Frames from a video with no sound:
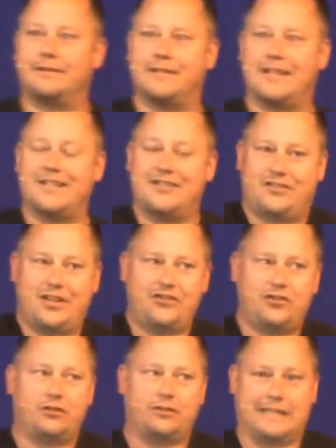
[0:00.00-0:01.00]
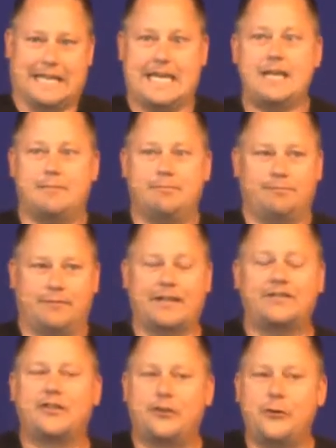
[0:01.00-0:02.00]
a digital him
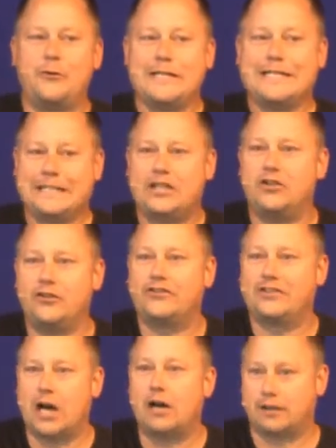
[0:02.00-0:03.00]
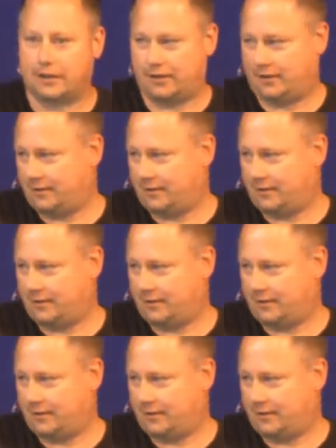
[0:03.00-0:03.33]
that's 30 years younger.